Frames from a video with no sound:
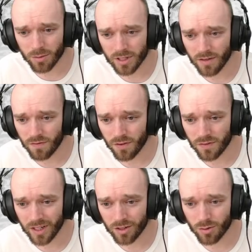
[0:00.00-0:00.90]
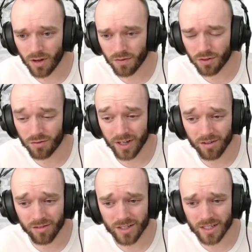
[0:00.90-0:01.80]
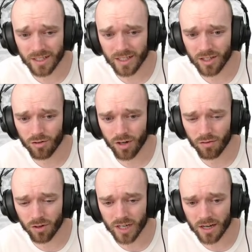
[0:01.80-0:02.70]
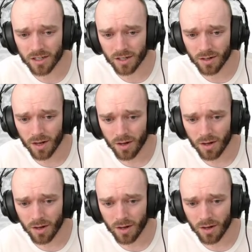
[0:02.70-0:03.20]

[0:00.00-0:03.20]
the M15 to have 360-degree rotation,